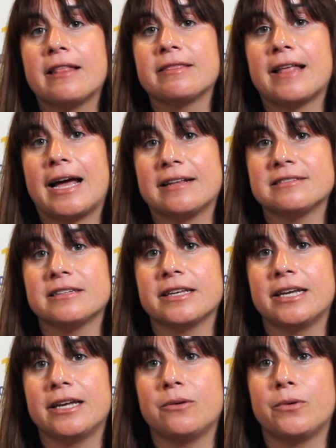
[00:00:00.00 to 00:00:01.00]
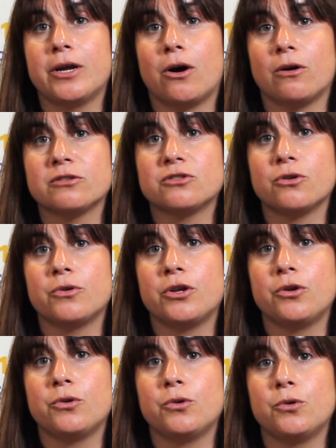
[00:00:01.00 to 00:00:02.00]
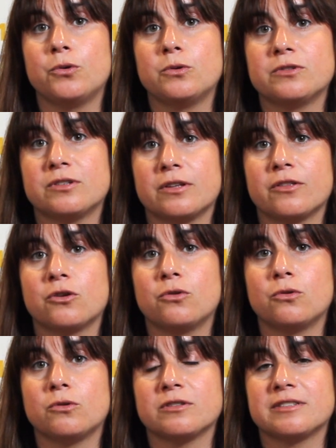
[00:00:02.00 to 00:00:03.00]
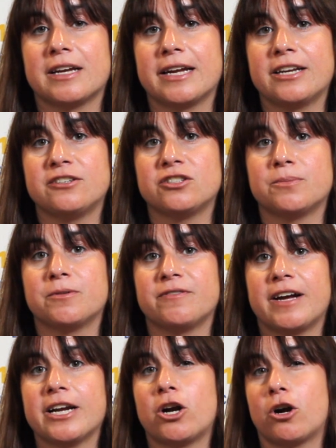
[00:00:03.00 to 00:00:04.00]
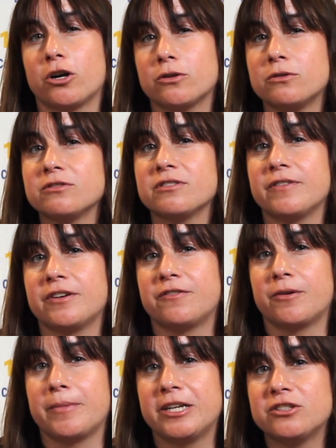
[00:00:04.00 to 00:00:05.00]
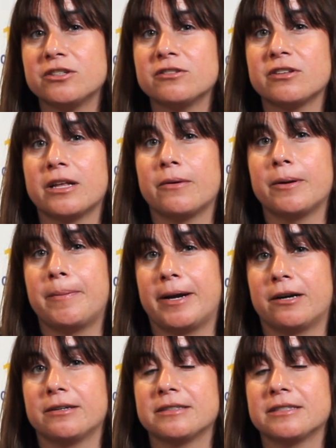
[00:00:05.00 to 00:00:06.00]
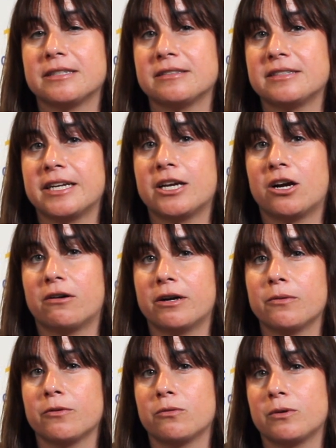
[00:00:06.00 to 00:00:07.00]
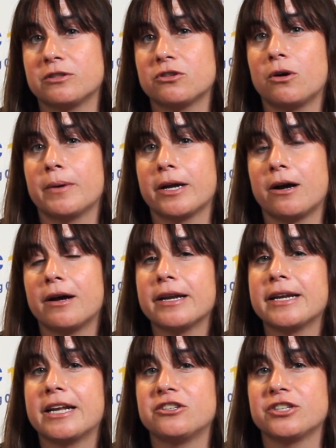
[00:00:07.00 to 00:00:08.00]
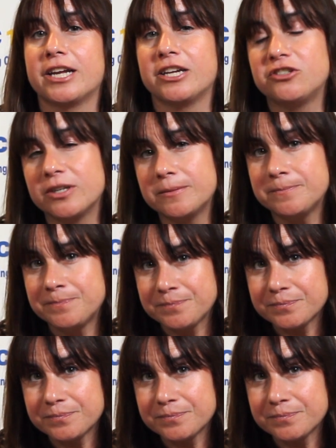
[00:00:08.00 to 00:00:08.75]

Lastly, we also use the Google site to provide articles of information, so that way parents can stay current with what's going on in education.